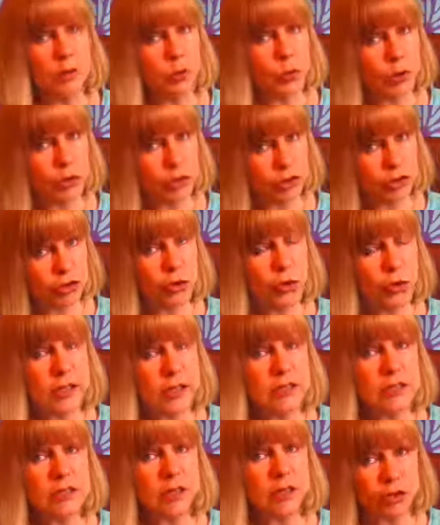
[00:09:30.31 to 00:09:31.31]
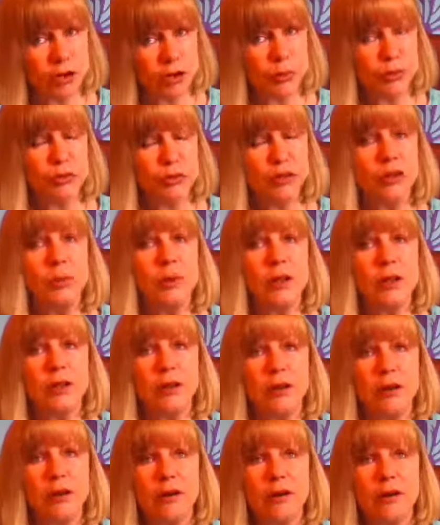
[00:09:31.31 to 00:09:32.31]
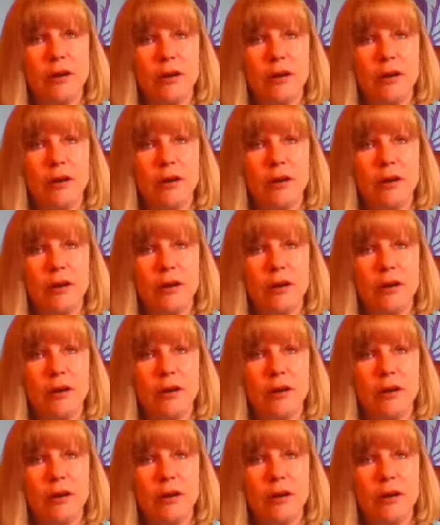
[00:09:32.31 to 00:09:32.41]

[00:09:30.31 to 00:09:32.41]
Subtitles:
with a choice. I've chosen to be there.